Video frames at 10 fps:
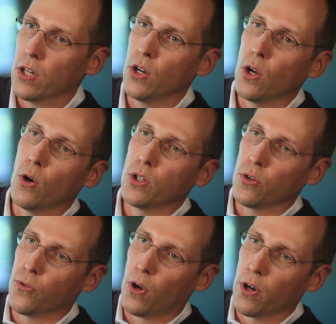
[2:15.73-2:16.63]
They're
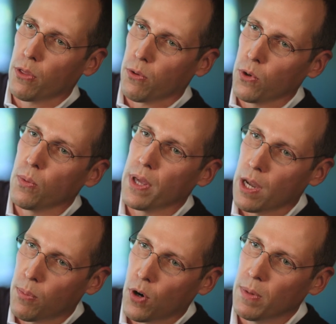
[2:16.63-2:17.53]
known to follow through
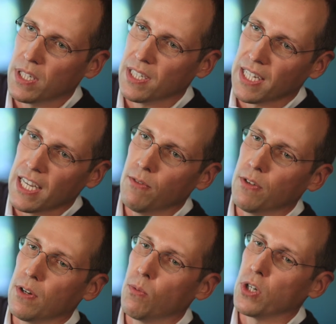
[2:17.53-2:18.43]
with their promises,
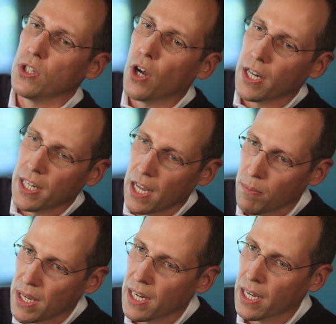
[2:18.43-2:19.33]
even if it was not in
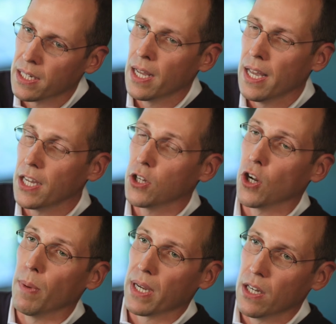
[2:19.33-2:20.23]
their immediate
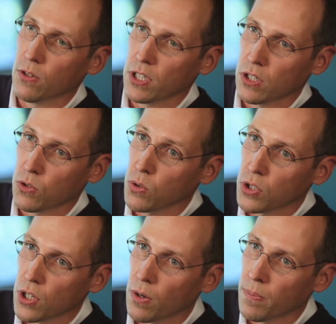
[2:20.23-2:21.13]
economic interest to
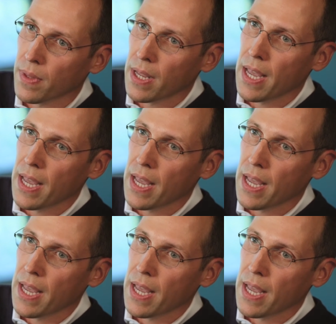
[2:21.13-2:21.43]
do so.